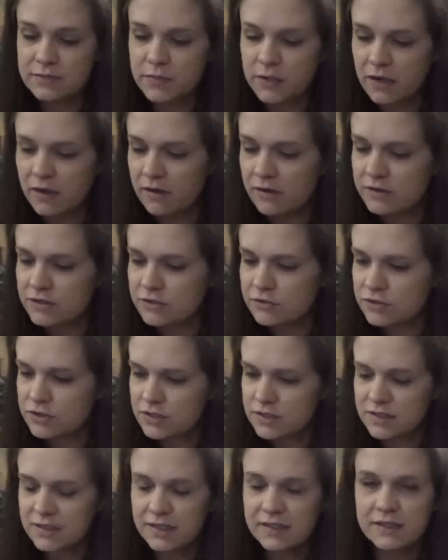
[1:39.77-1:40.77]
because you
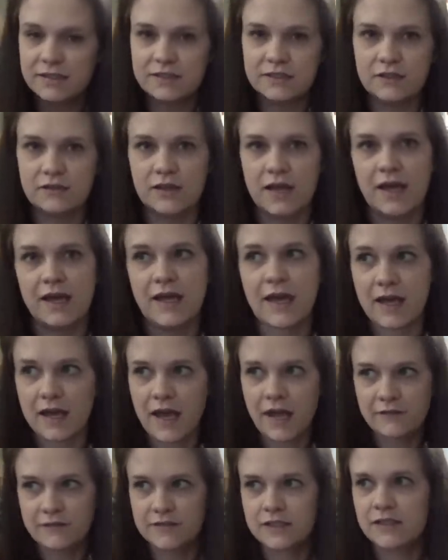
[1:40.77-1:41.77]
just get, you're like, I
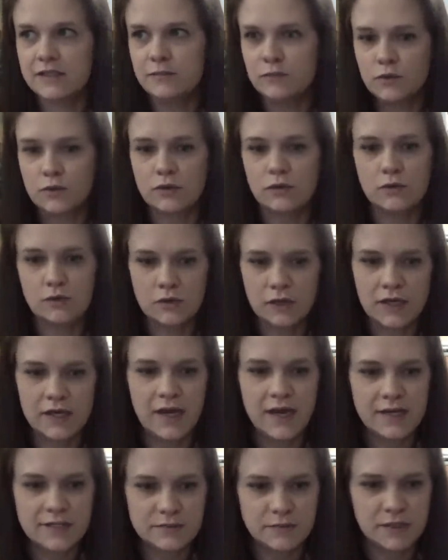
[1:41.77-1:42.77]
have to get more
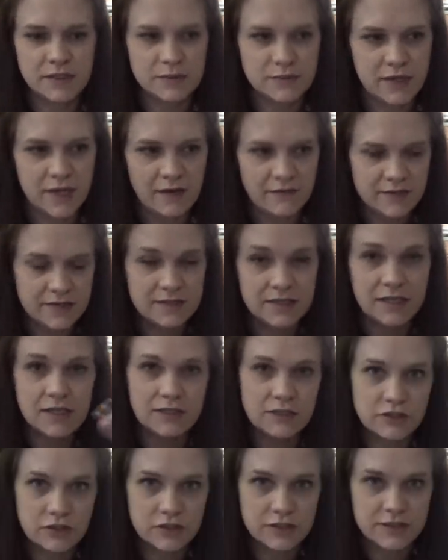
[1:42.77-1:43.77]
organized because we have this
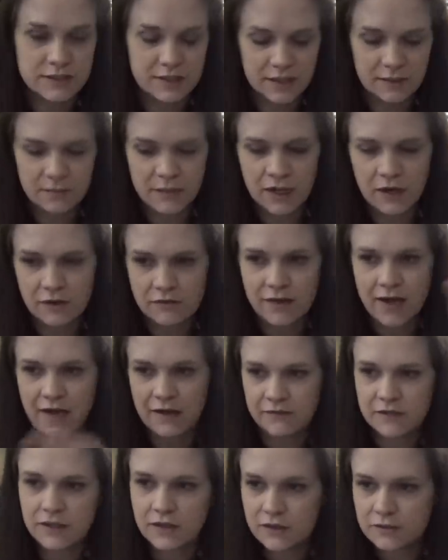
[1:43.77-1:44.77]
extra step now of
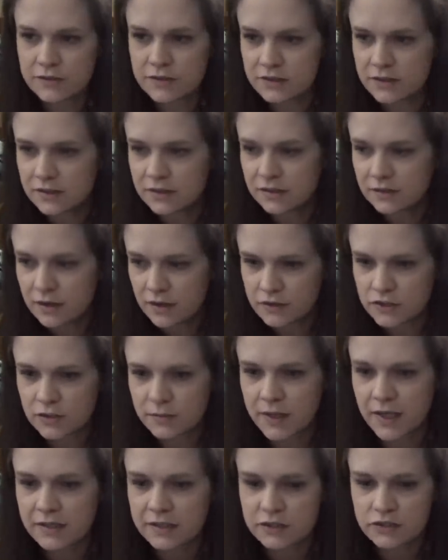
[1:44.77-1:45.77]
having to go to the
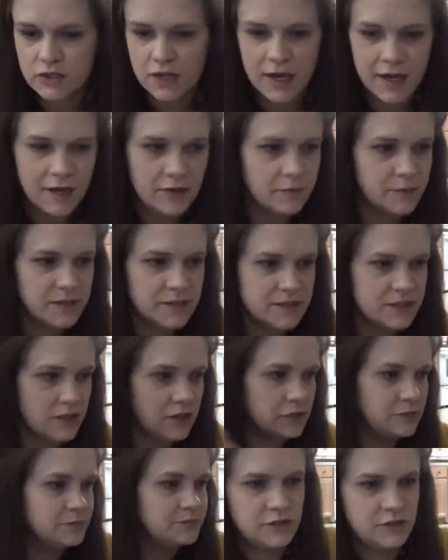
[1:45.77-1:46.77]
laundromat to dry them. And
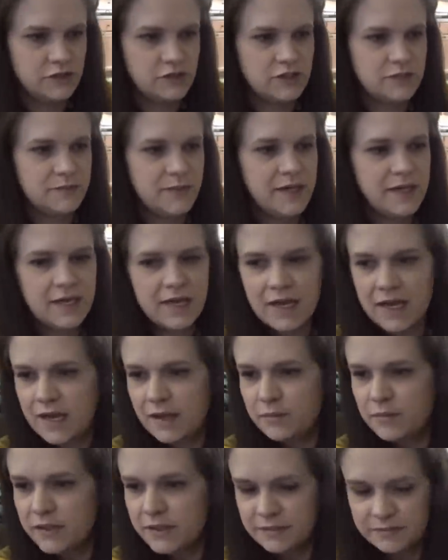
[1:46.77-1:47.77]
so just make it
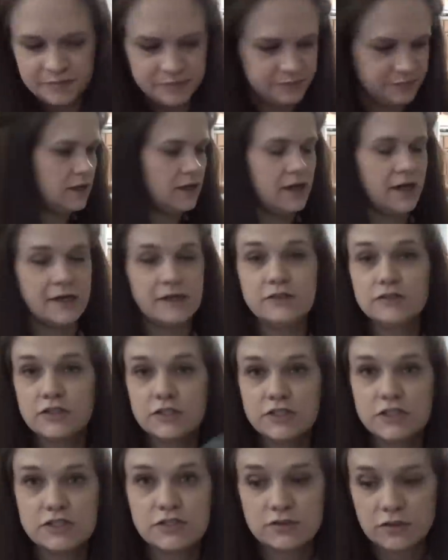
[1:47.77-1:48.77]
happen. I
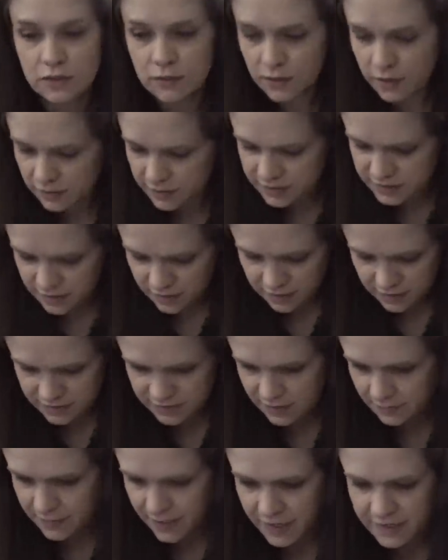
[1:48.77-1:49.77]
usually just throw all the
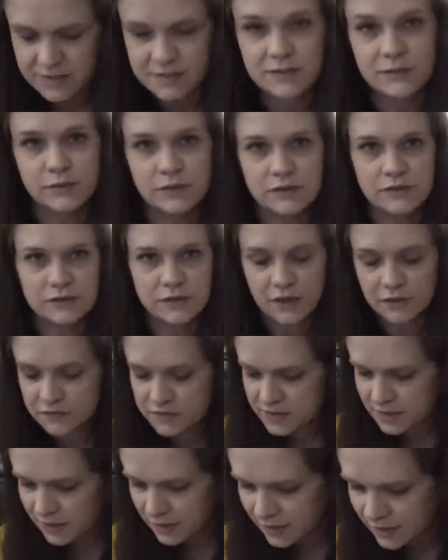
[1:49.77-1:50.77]
socks in a basket. Well, y'all
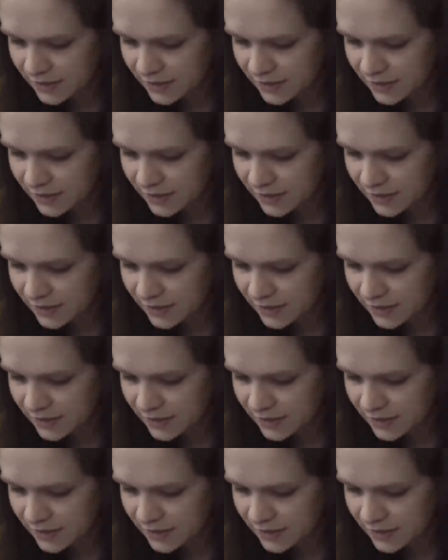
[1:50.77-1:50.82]
seen